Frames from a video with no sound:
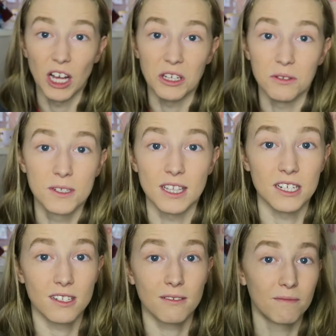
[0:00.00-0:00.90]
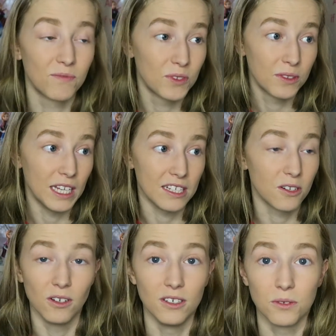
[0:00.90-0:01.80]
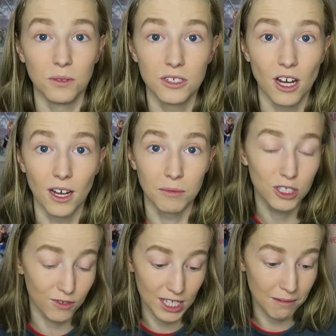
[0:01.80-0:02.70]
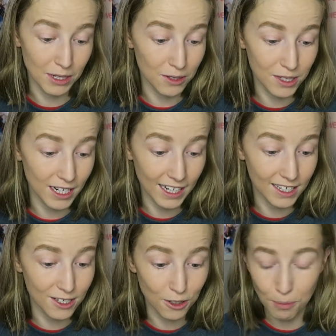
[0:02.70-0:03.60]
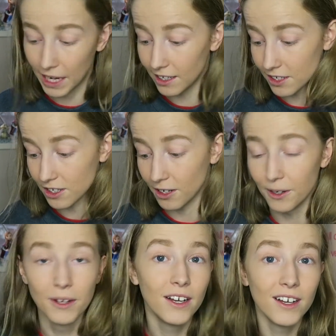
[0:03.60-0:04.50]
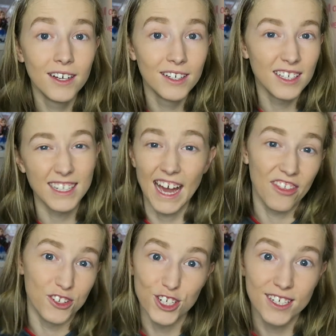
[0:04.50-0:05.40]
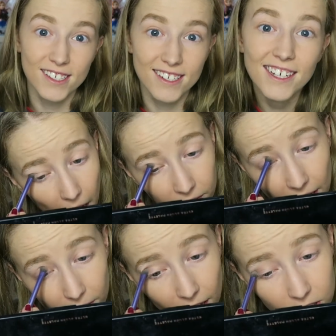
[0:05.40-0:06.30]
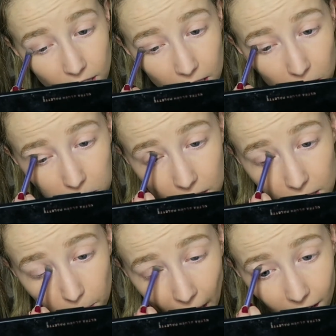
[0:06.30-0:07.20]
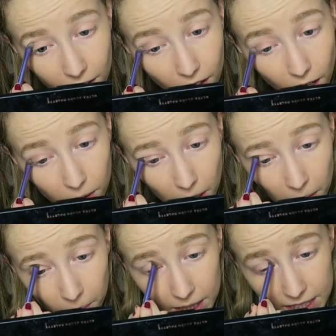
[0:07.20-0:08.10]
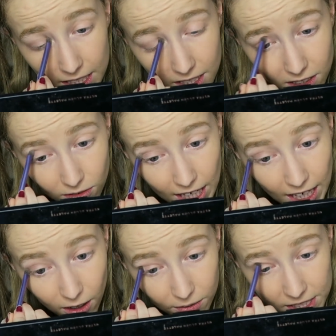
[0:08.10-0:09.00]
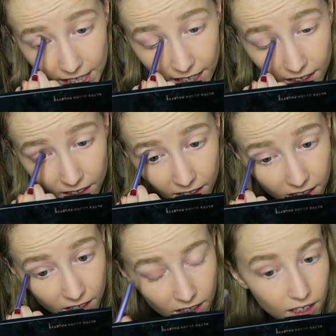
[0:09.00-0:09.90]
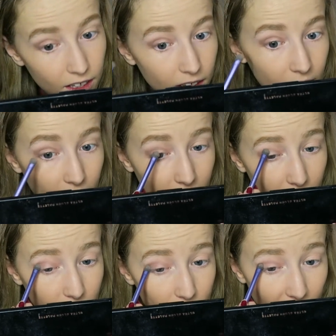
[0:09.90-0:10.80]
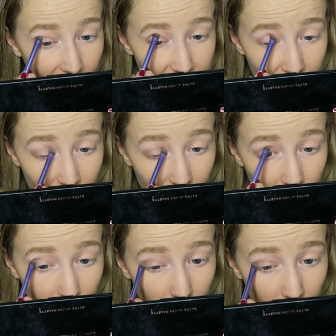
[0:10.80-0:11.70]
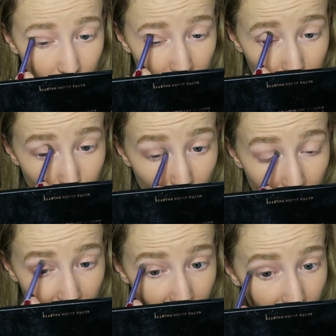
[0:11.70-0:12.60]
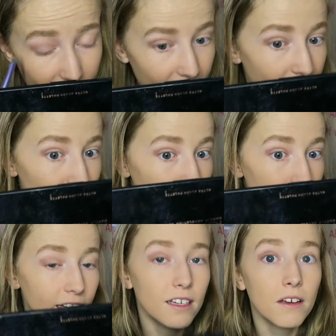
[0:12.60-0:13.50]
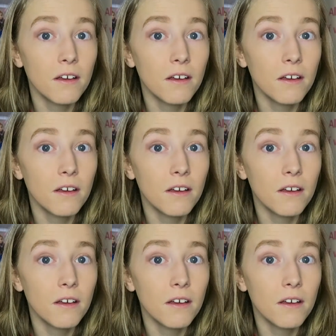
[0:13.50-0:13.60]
I use this these colours all the time because you've seen me use the Naked 2 palette so you get the gist. I've never actually used this palette though. My sister really loves it because she has it too. It is really nice actually.